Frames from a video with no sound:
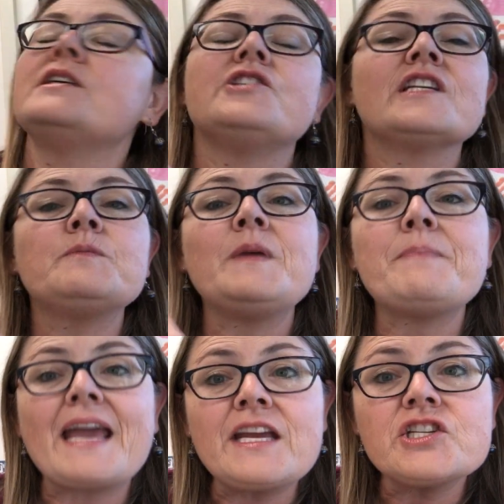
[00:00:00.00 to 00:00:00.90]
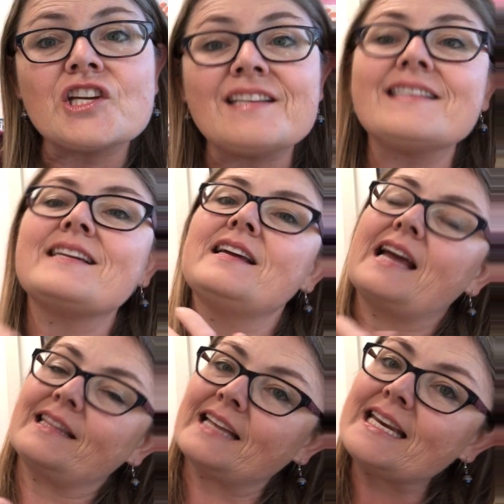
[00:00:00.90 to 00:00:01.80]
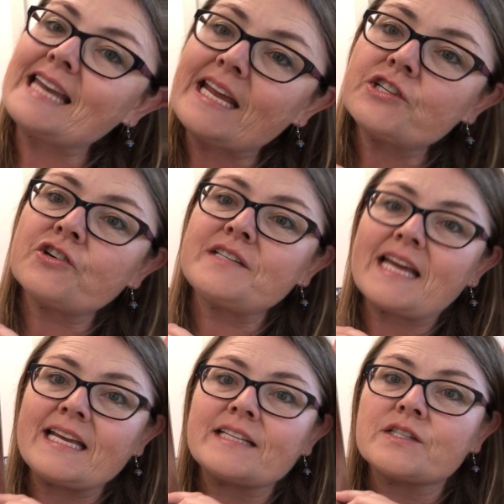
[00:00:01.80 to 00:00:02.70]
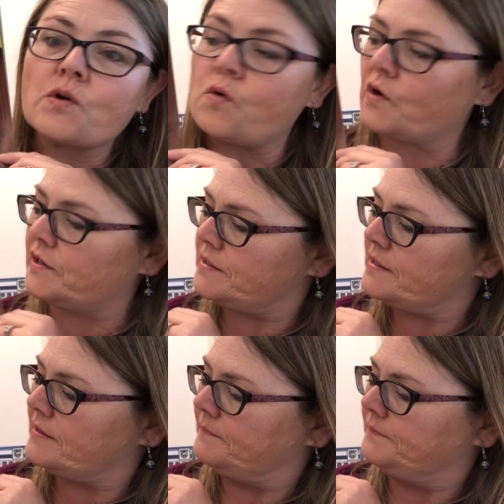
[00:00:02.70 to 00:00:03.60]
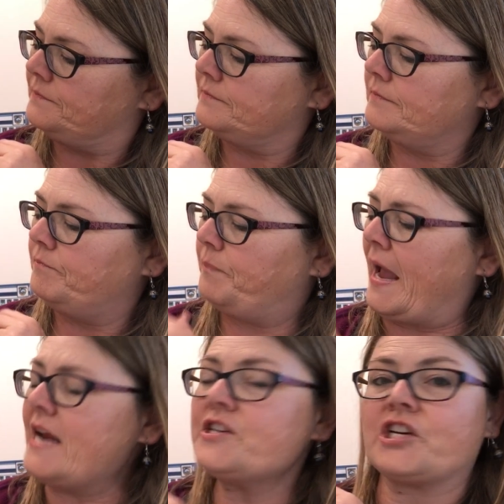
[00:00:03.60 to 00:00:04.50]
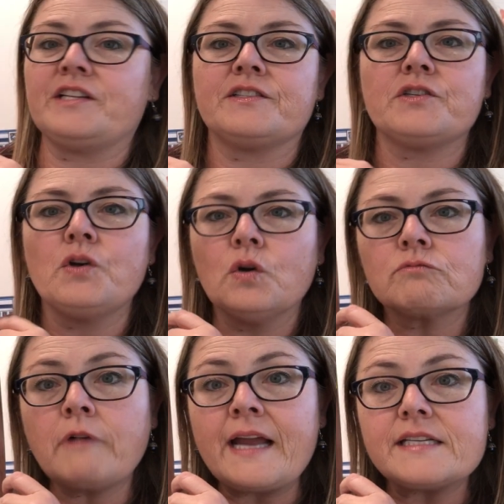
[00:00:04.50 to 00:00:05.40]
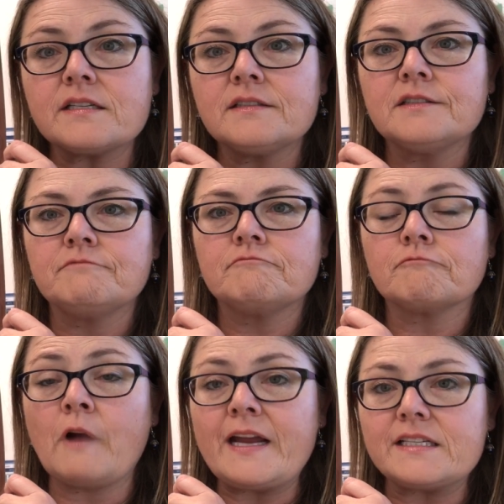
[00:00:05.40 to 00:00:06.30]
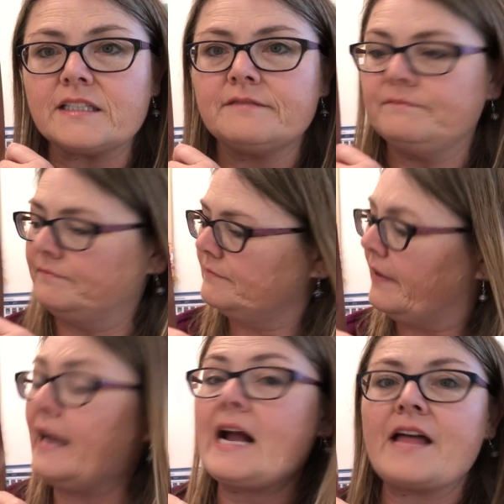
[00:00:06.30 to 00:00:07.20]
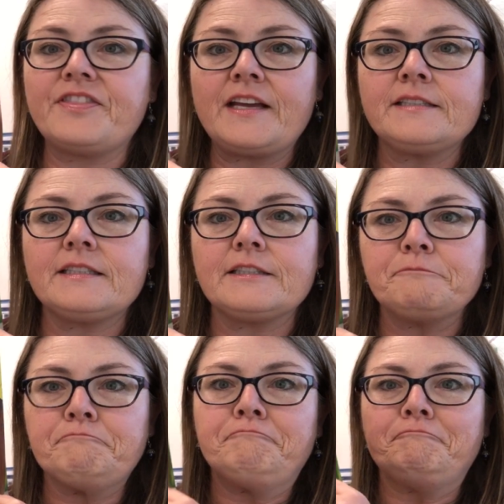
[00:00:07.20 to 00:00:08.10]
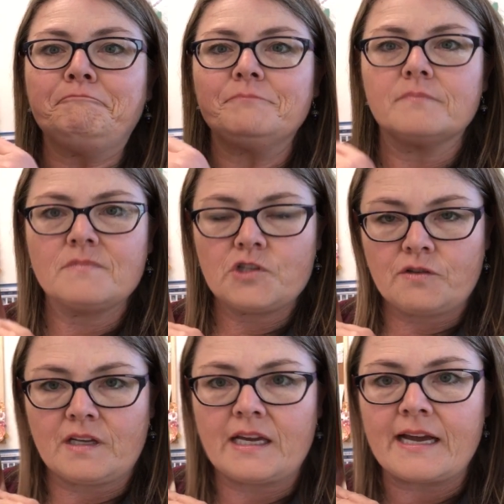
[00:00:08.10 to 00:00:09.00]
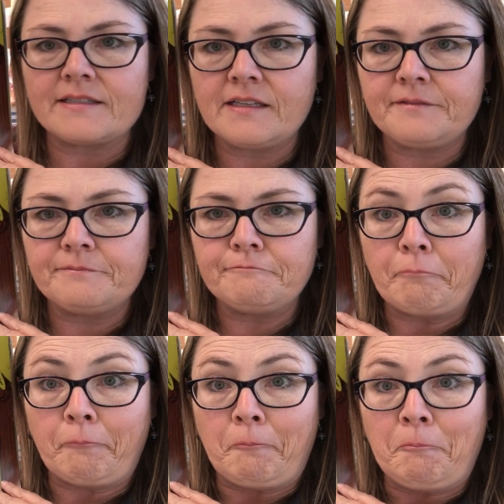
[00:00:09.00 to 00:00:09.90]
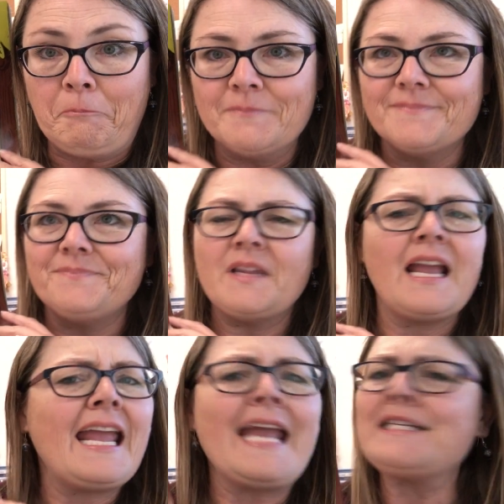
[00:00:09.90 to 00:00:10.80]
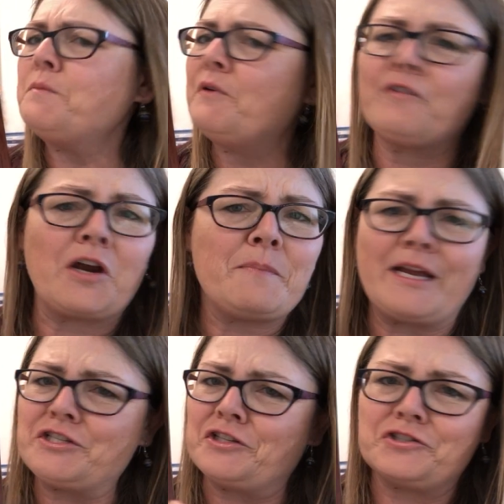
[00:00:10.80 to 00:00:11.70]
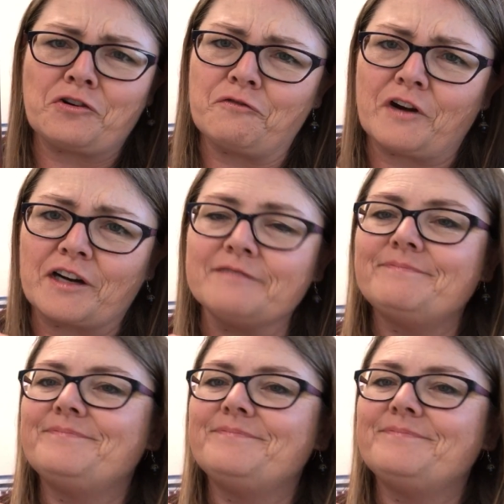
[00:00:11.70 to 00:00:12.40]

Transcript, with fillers: Just be patient and let nature take its course. Patience! Right, right. I got this. Do you think he has it? He hasn't been very patient so far.